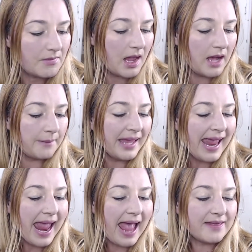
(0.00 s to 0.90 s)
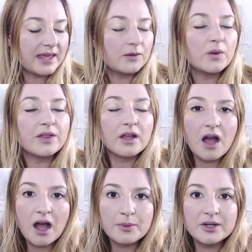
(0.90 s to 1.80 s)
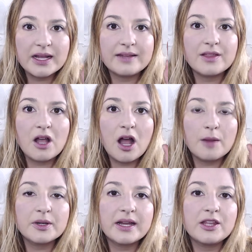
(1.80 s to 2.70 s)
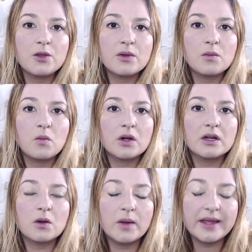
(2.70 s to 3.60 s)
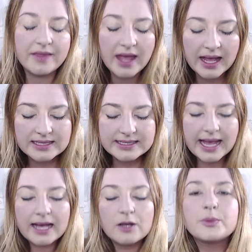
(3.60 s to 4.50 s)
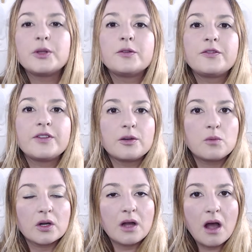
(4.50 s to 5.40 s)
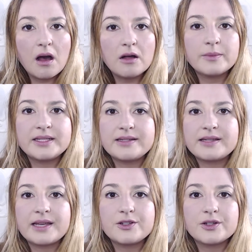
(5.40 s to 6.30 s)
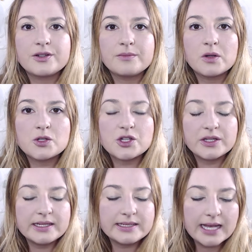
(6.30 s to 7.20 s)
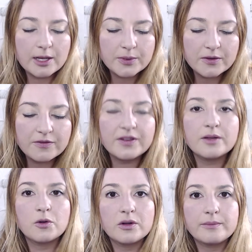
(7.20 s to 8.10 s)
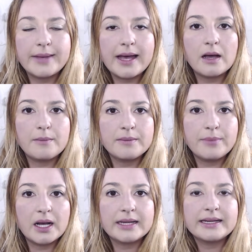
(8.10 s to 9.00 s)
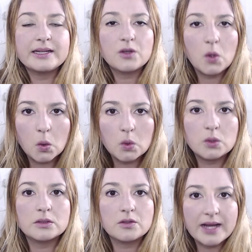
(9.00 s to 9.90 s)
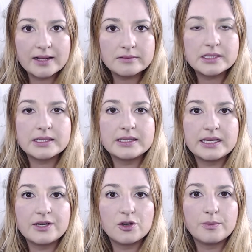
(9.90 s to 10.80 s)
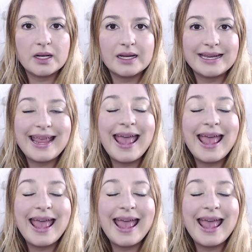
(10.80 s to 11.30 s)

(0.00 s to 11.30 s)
Um, and then with the coppernite, the coppernite you can work with to help you feel more calm and centered emotionally, to help you feel more embodied, whole, grounded in your body,